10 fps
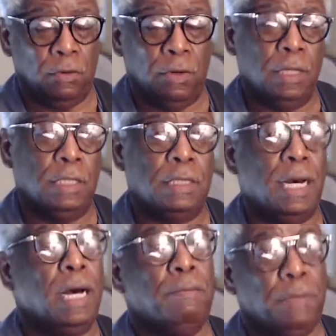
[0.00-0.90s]
or at least
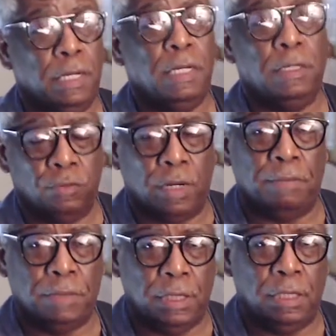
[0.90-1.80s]
I play it in
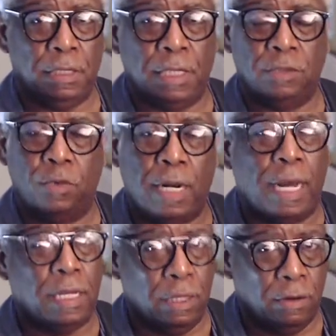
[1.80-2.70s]
drop D. That's what
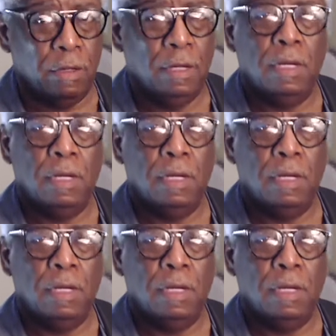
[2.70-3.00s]
I hear.